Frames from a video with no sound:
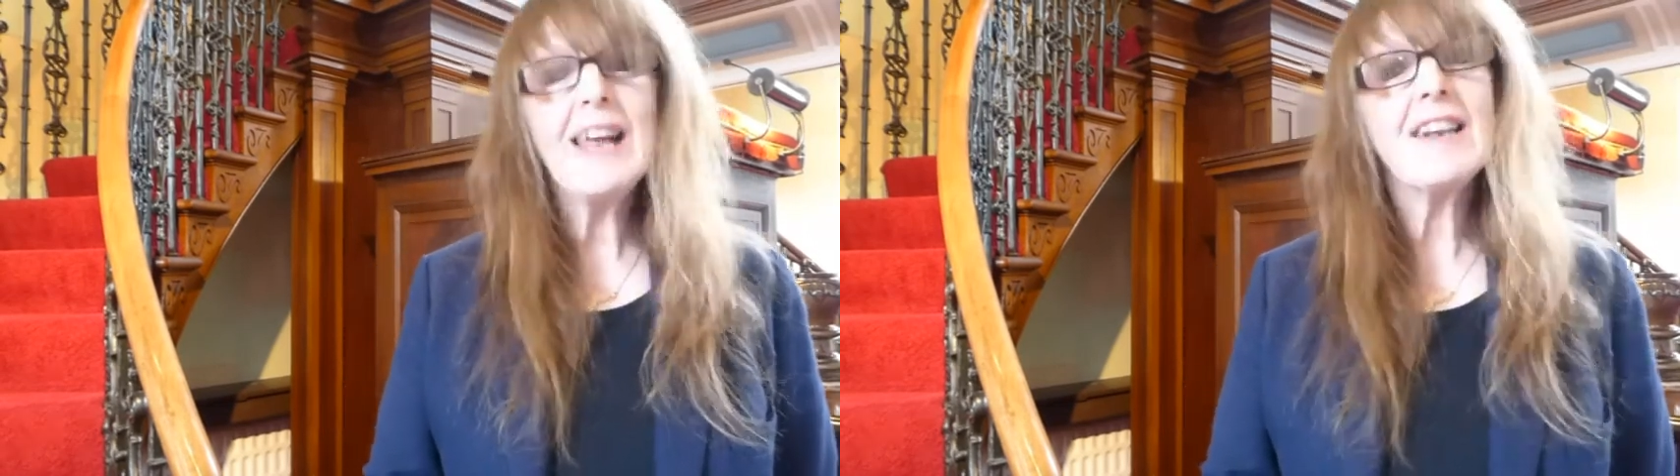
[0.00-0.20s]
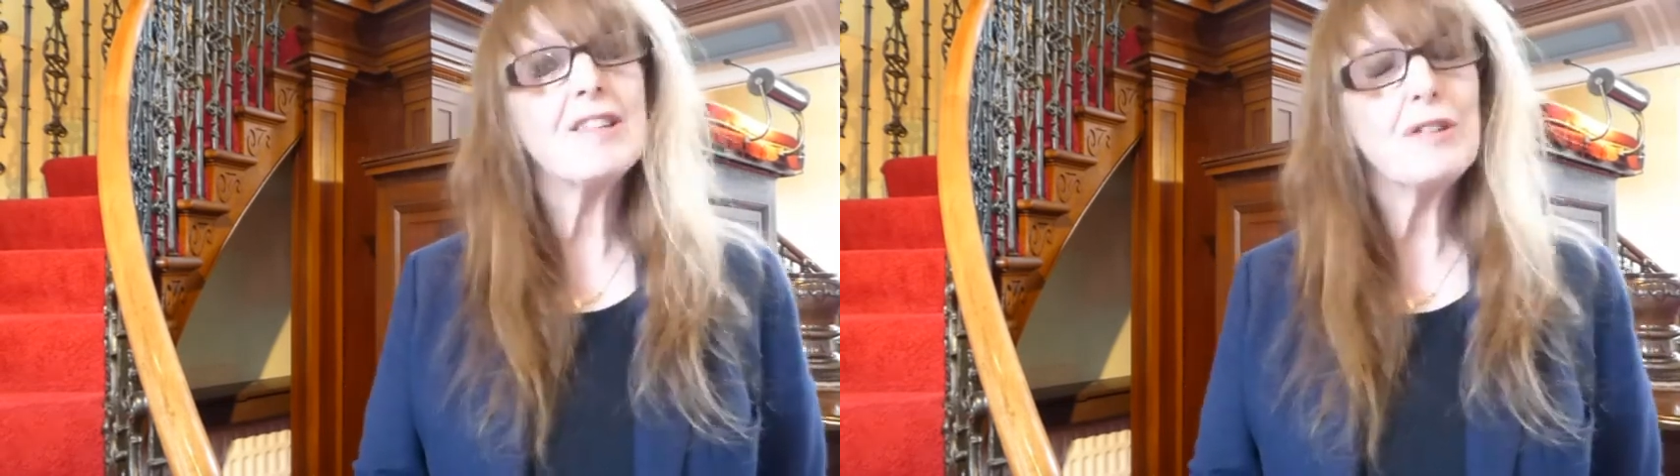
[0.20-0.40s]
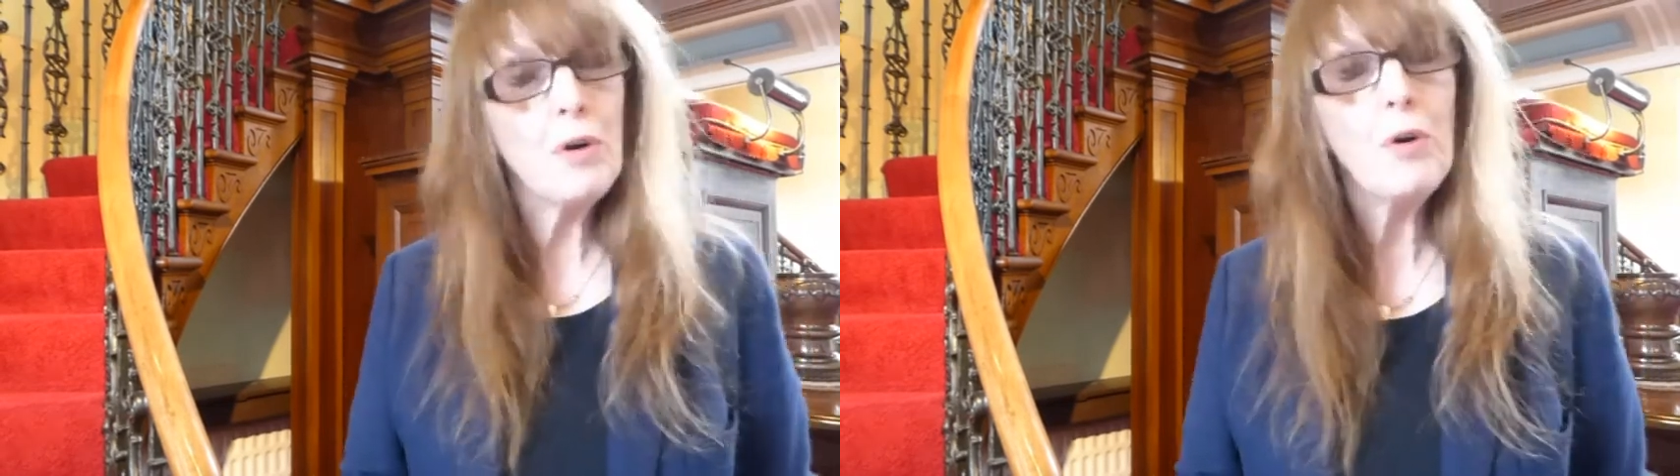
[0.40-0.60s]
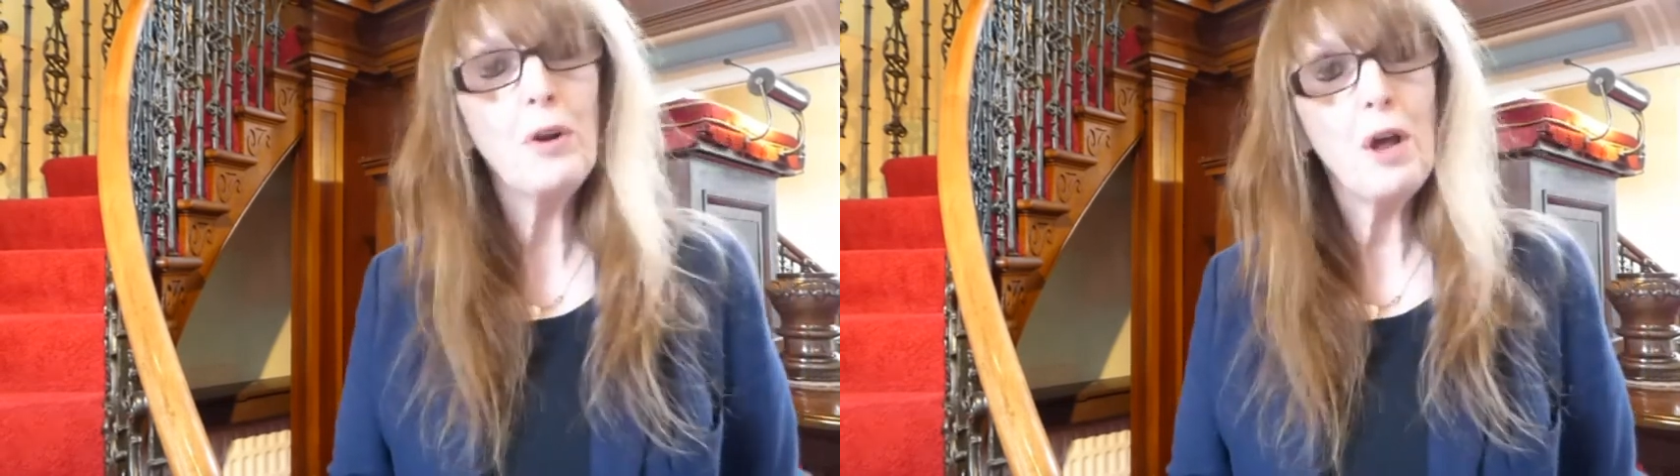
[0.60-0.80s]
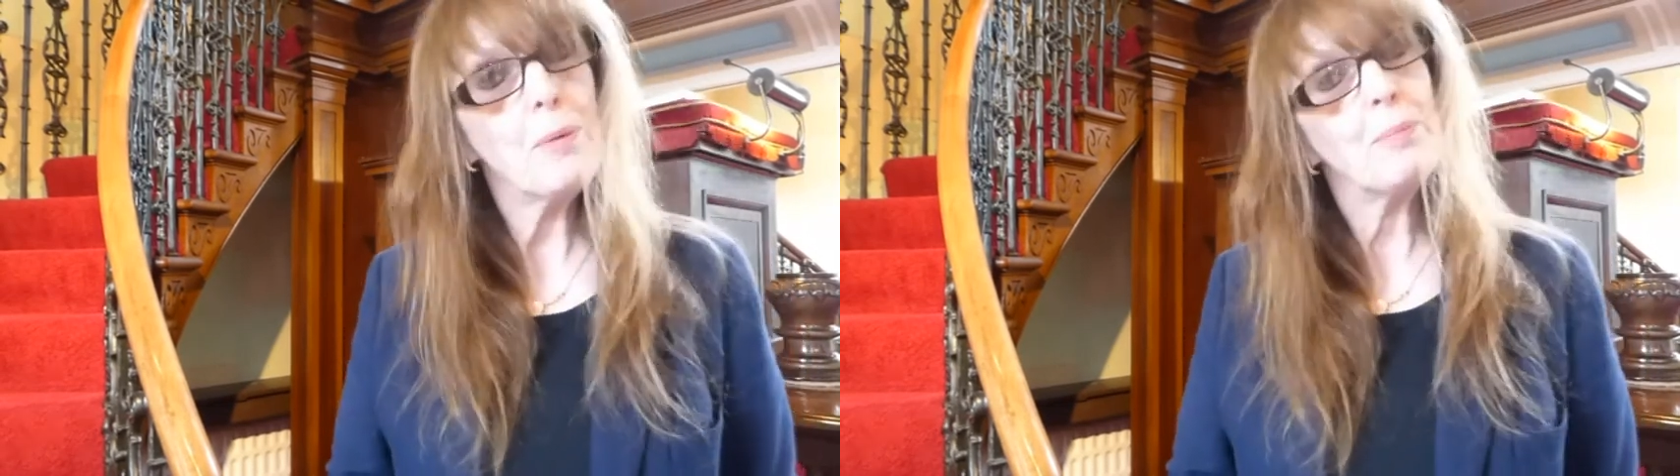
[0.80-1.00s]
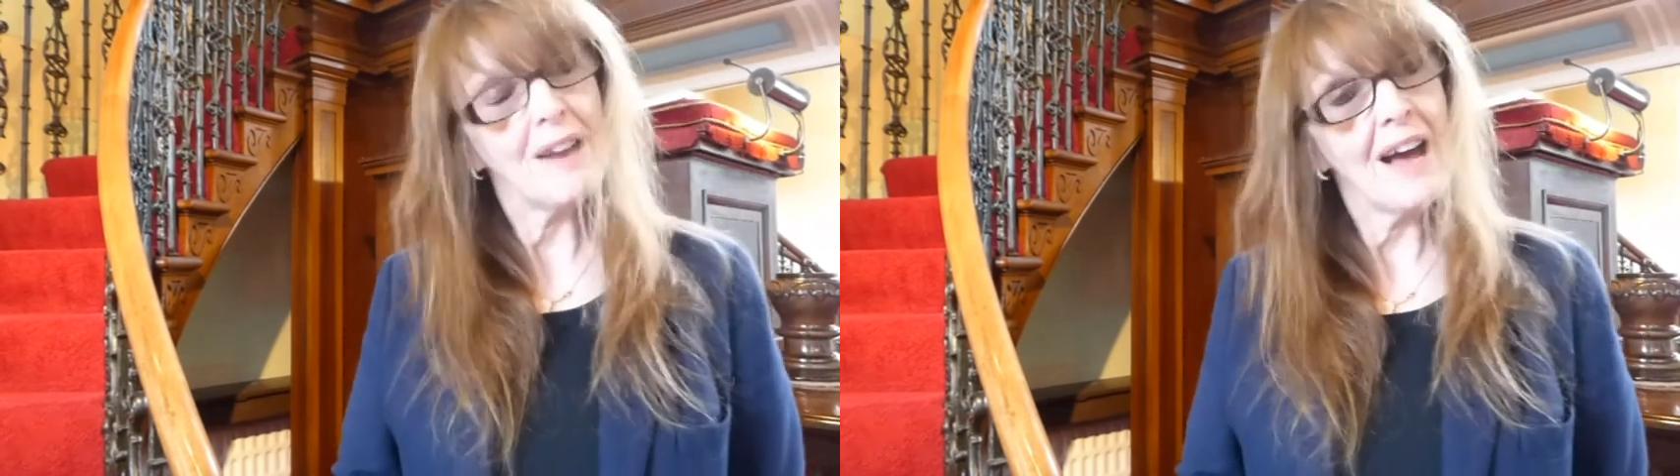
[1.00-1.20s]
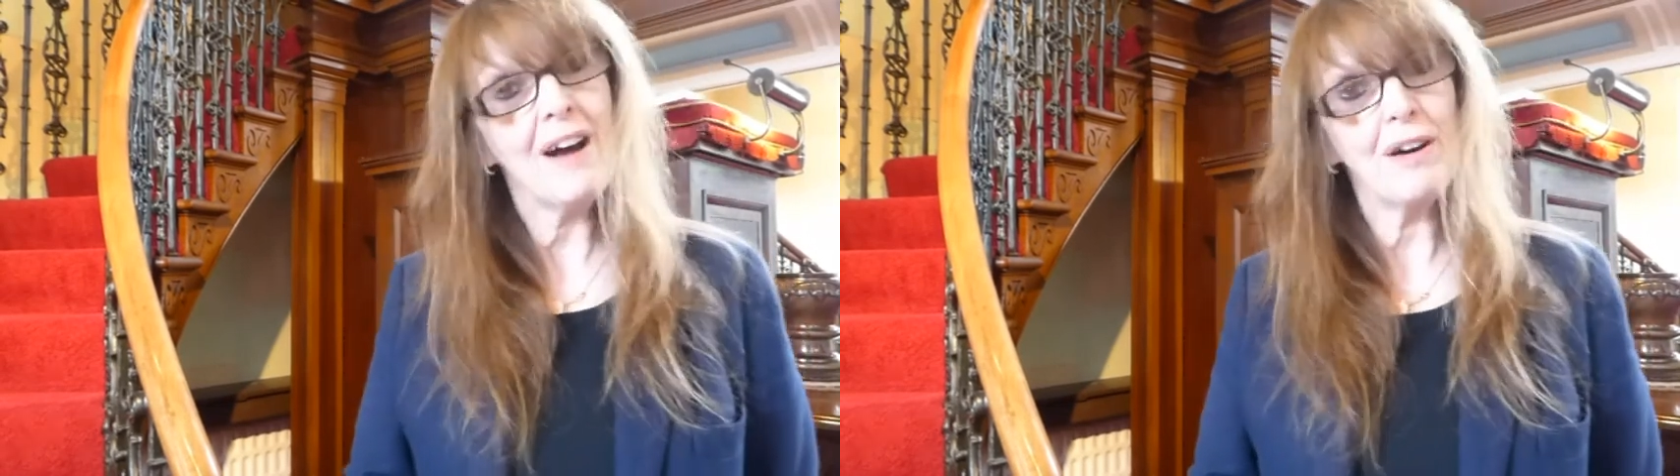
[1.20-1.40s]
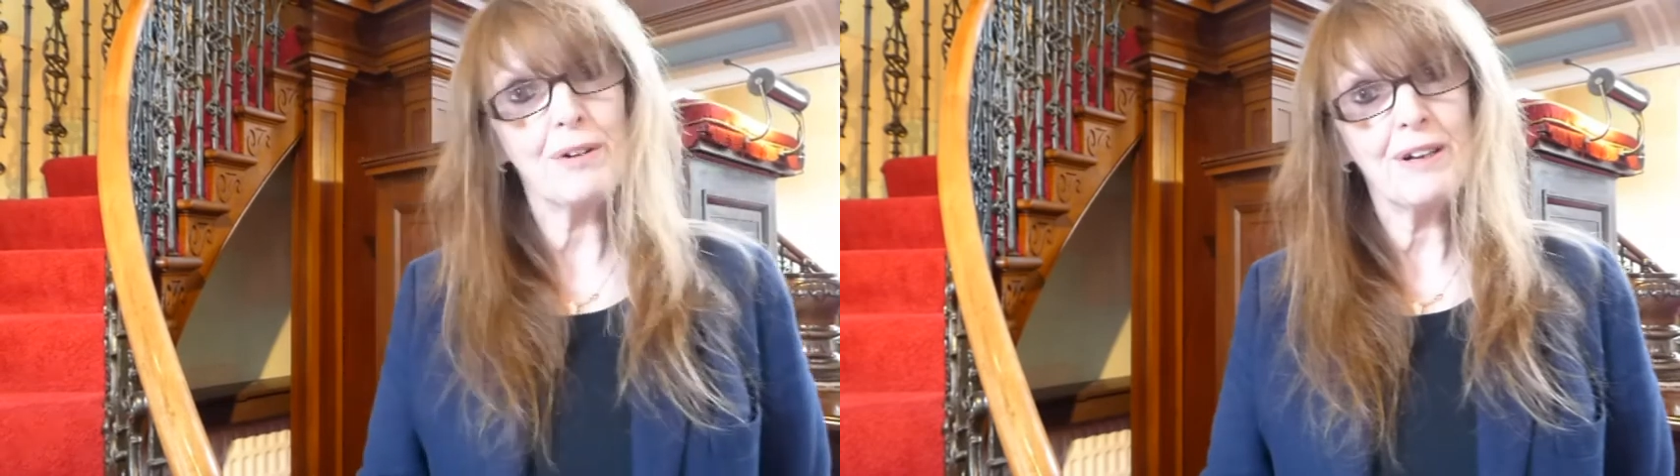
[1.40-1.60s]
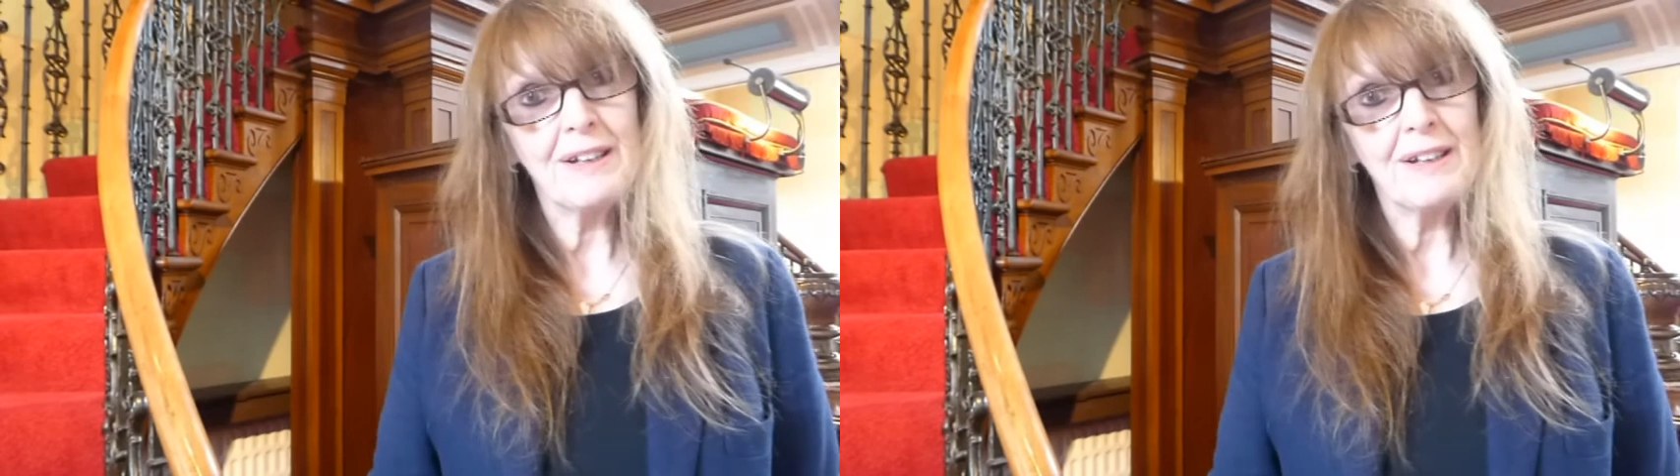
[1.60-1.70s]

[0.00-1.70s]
Let us all hope now